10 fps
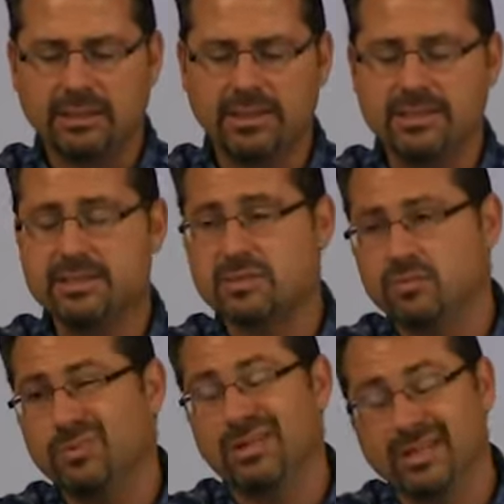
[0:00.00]
he's
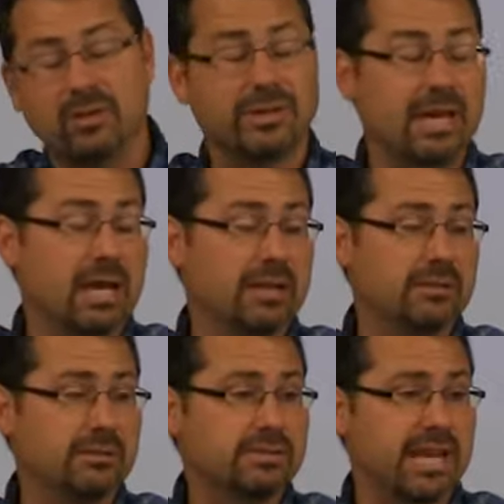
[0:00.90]
really only got
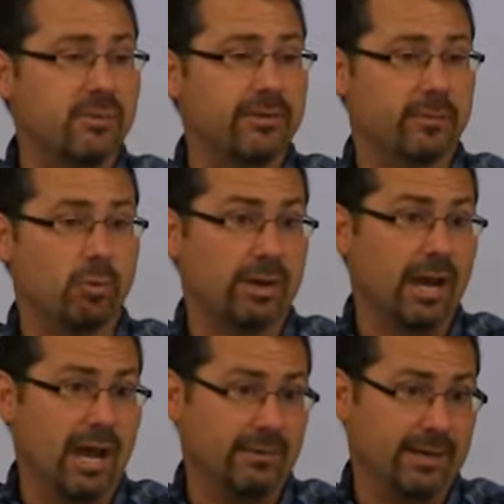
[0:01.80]
to stay away from one
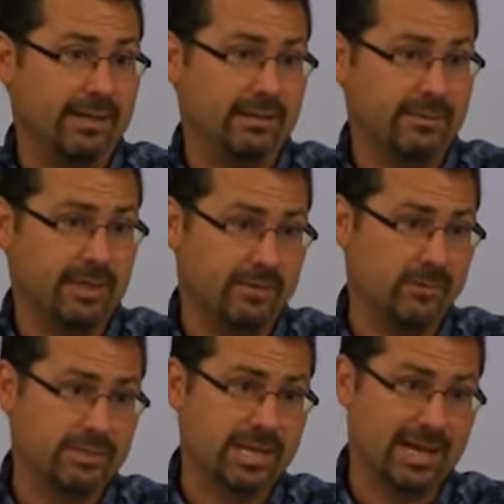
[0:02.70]
guy, right? I mean,
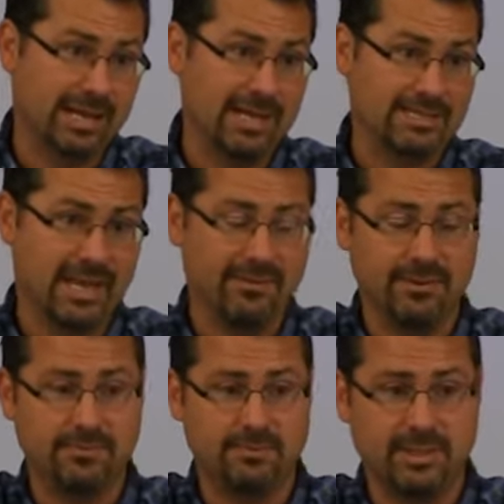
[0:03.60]
everyone else kind of likes
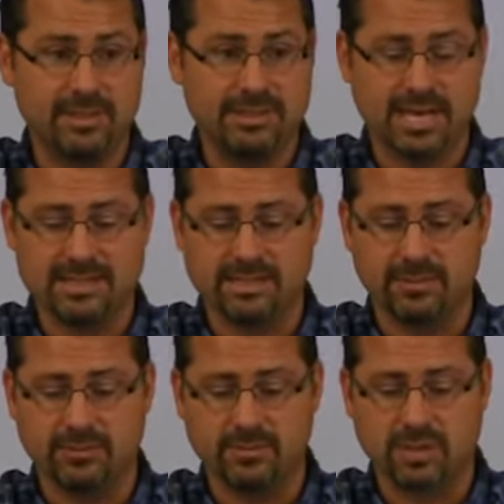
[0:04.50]
David, but he's got to stay
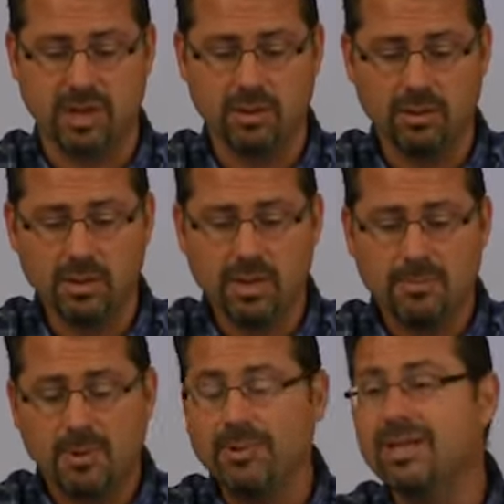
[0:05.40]
away from Saul.
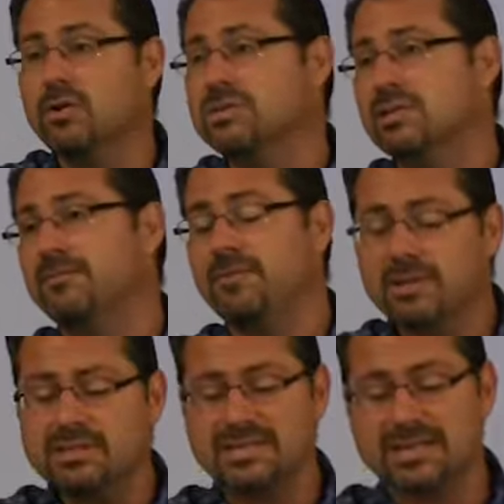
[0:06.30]
But when he goes to the
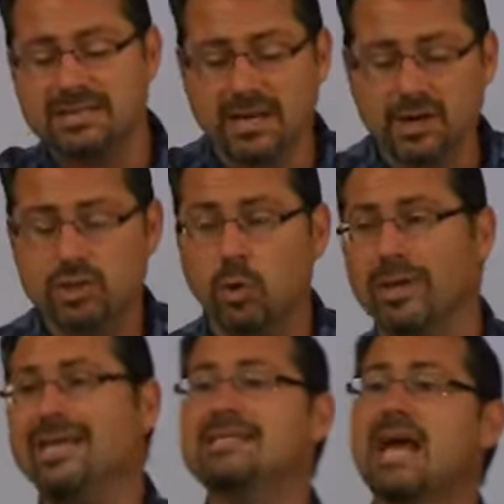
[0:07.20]
Philistine
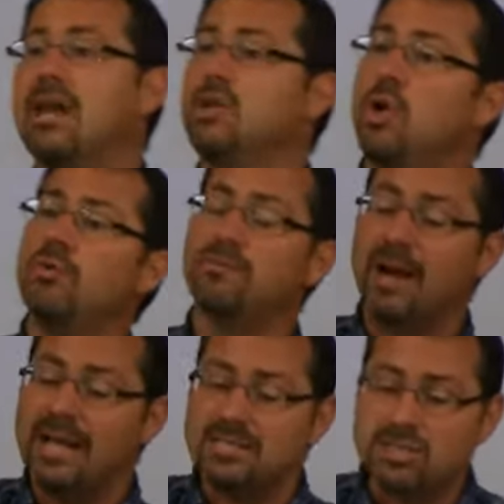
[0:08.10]
territory, he's got no
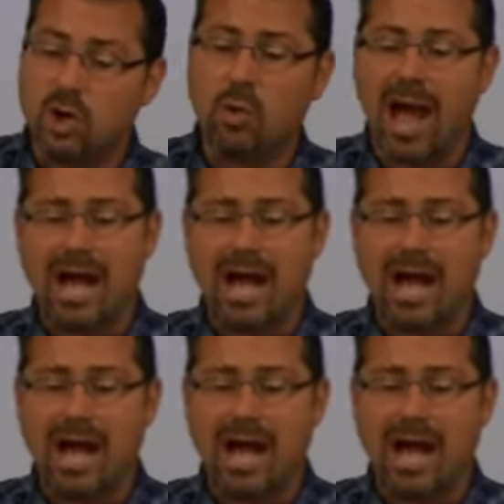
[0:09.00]
friends, no